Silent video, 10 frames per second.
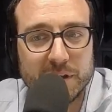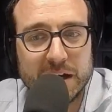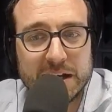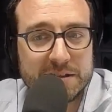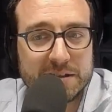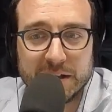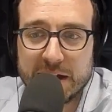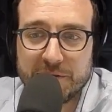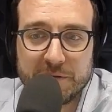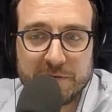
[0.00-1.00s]
I still
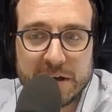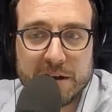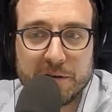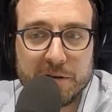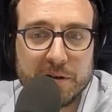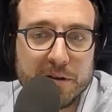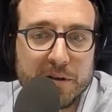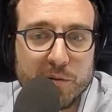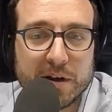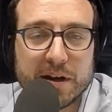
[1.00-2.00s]
haven't found
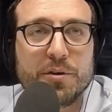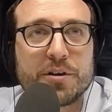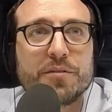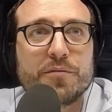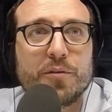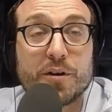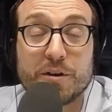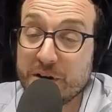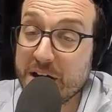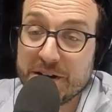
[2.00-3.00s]
what I'm looking for.
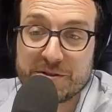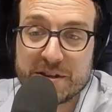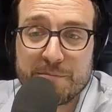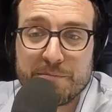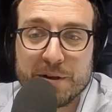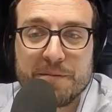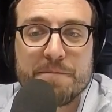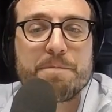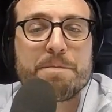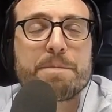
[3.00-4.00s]
Great example.
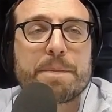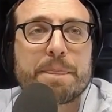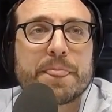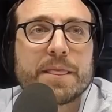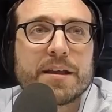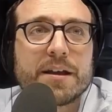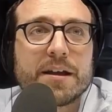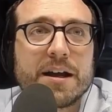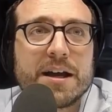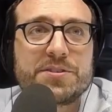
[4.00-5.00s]

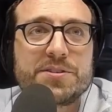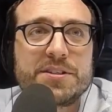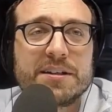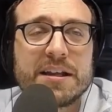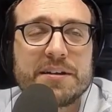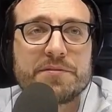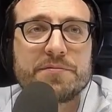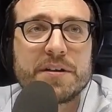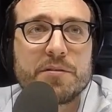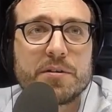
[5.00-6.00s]
I still haven't
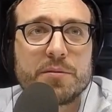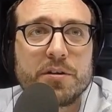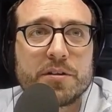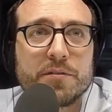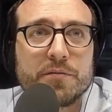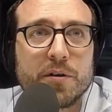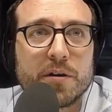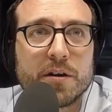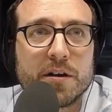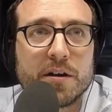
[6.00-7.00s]
found what I'm looking for.